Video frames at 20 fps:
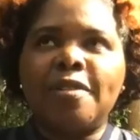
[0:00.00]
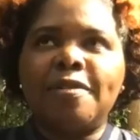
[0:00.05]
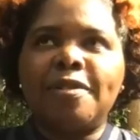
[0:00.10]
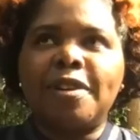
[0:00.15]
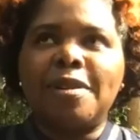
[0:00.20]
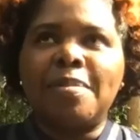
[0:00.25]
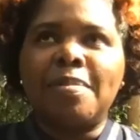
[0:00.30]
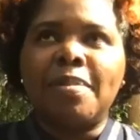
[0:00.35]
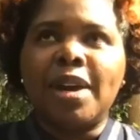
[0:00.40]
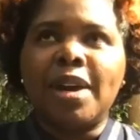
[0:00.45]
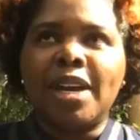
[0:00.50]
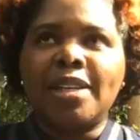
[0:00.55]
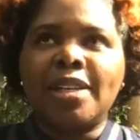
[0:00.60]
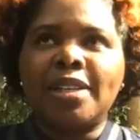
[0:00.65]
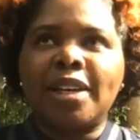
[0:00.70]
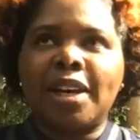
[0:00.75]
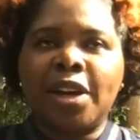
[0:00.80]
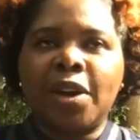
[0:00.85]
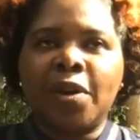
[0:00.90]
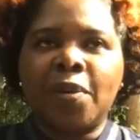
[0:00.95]
of the main
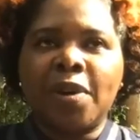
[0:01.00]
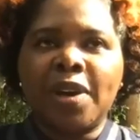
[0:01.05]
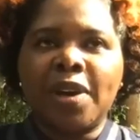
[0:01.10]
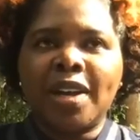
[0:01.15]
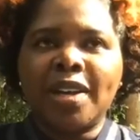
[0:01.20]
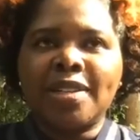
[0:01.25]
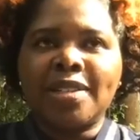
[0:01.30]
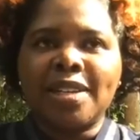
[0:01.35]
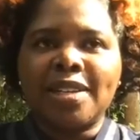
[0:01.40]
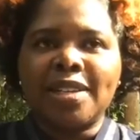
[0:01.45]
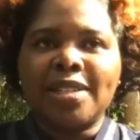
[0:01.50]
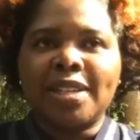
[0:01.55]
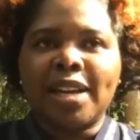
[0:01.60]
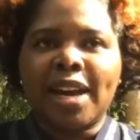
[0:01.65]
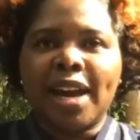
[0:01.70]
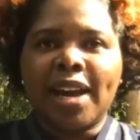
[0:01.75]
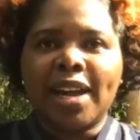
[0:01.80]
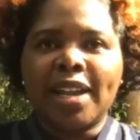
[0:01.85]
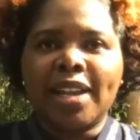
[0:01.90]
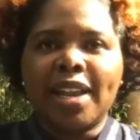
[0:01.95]
takeaways is
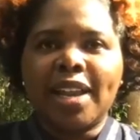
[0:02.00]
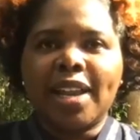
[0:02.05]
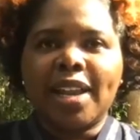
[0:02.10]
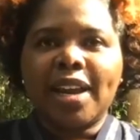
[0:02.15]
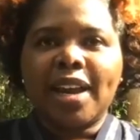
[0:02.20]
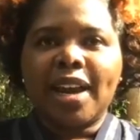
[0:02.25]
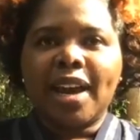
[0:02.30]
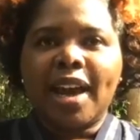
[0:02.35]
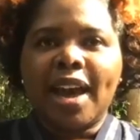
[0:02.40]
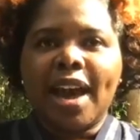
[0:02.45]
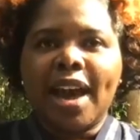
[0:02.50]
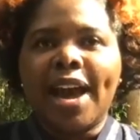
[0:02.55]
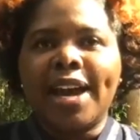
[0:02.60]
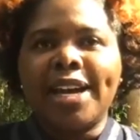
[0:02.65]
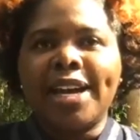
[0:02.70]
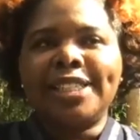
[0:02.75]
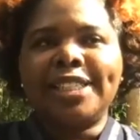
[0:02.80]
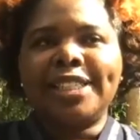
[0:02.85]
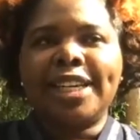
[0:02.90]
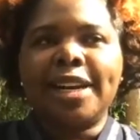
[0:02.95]
that
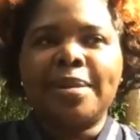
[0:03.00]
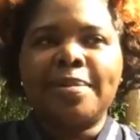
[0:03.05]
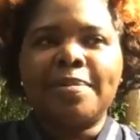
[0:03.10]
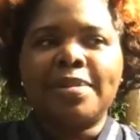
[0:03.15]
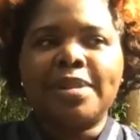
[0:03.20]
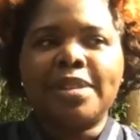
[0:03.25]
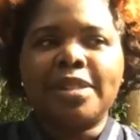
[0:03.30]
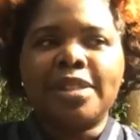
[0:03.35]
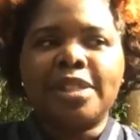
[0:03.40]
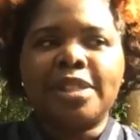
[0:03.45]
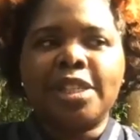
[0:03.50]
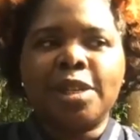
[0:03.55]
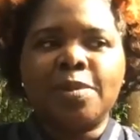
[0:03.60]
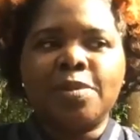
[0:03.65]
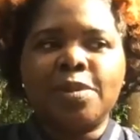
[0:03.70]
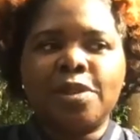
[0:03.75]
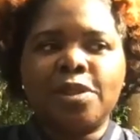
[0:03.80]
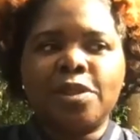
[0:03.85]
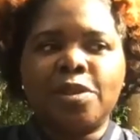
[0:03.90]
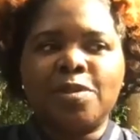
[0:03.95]
IgM
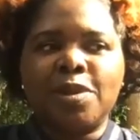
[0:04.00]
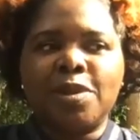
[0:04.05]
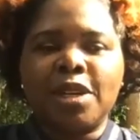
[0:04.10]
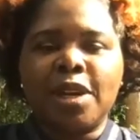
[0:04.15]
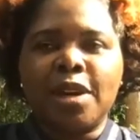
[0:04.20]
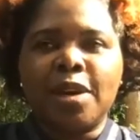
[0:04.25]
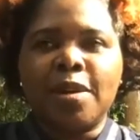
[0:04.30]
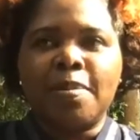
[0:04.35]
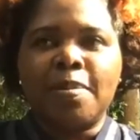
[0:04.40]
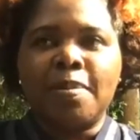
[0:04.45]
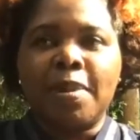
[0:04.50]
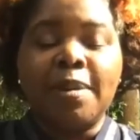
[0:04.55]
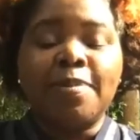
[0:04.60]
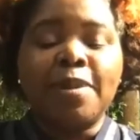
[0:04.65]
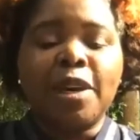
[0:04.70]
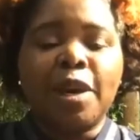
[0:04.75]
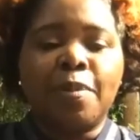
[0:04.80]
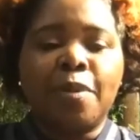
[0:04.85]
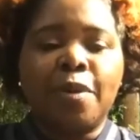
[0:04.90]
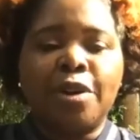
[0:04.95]
seems to be
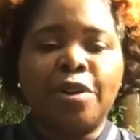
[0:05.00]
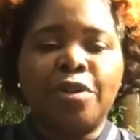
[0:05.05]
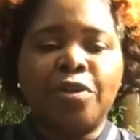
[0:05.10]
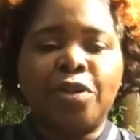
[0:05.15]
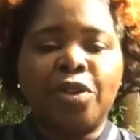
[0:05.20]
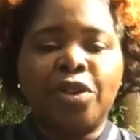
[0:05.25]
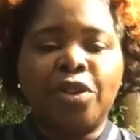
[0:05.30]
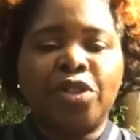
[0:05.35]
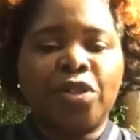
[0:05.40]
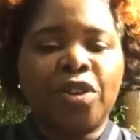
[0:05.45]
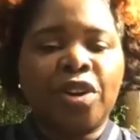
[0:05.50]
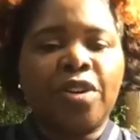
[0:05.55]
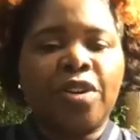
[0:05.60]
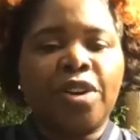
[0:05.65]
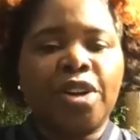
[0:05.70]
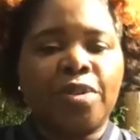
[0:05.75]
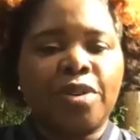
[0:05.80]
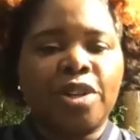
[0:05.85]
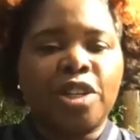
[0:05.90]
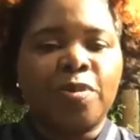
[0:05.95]
maybe important for
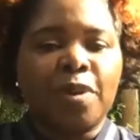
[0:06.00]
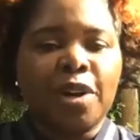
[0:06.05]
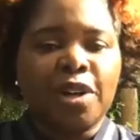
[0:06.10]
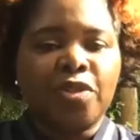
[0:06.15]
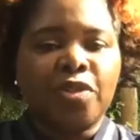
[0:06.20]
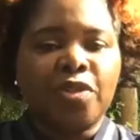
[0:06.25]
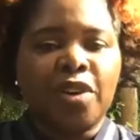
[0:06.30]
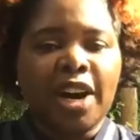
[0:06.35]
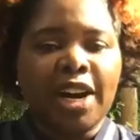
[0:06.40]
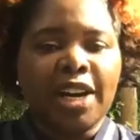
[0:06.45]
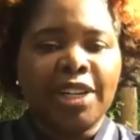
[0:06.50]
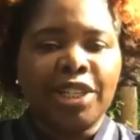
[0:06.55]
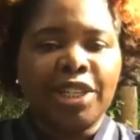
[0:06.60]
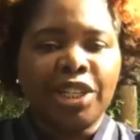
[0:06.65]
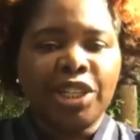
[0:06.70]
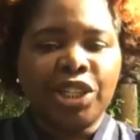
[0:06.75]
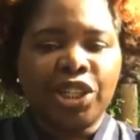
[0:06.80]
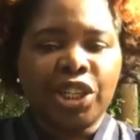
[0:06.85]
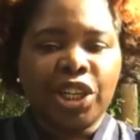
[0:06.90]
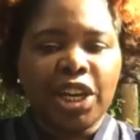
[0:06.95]
triggering the response for
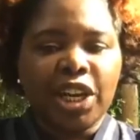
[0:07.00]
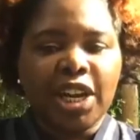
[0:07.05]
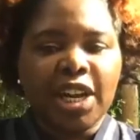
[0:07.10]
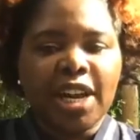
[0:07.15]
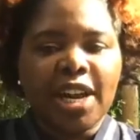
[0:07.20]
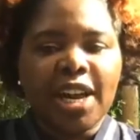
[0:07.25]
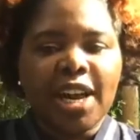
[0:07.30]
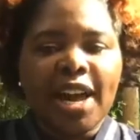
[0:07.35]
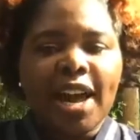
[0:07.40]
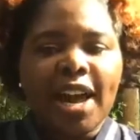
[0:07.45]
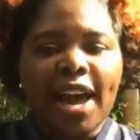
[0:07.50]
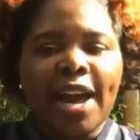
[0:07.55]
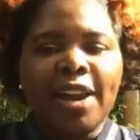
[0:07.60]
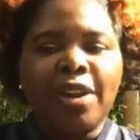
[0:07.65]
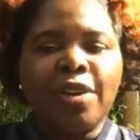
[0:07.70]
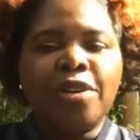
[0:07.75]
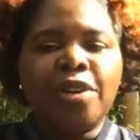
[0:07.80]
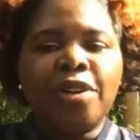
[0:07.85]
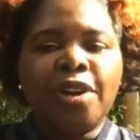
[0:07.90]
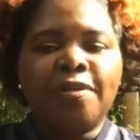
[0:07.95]
IgG. I
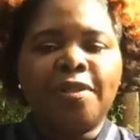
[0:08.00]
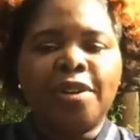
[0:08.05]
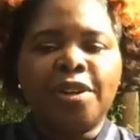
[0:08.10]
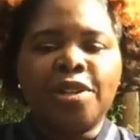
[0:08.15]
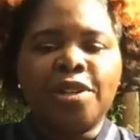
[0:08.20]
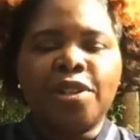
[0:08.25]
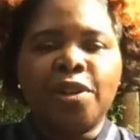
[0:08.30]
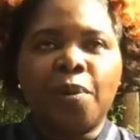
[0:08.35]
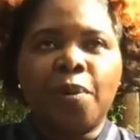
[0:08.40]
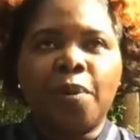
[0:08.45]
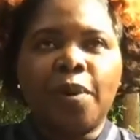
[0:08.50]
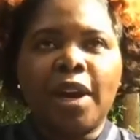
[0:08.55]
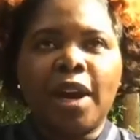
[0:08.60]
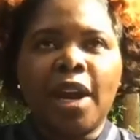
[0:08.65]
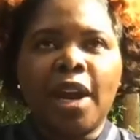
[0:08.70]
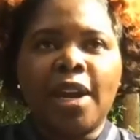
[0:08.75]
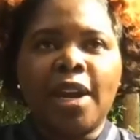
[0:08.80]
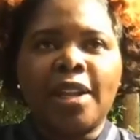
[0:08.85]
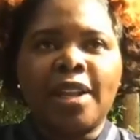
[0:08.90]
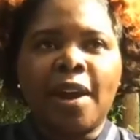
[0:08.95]
don't know if there's a
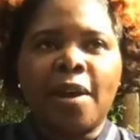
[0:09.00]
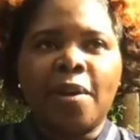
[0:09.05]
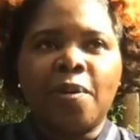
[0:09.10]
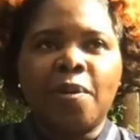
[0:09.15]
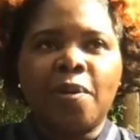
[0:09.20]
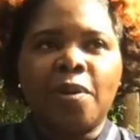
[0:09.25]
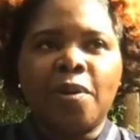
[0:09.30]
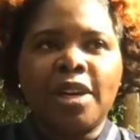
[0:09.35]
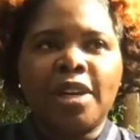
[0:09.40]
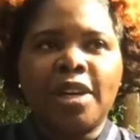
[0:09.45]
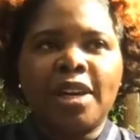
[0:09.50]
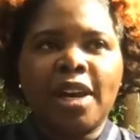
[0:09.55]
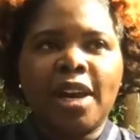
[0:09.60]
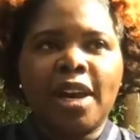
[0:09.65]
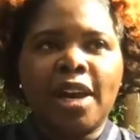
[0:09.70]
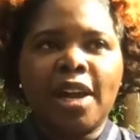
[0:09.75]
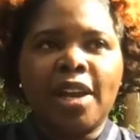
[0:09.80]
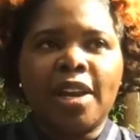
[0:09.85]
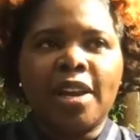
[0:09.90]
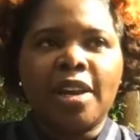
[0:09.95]
way that we
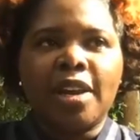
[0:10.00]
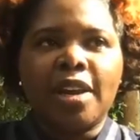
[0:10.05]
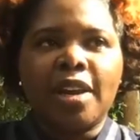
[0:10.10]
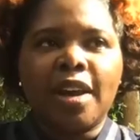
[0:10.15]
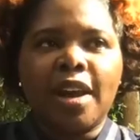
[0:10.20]
can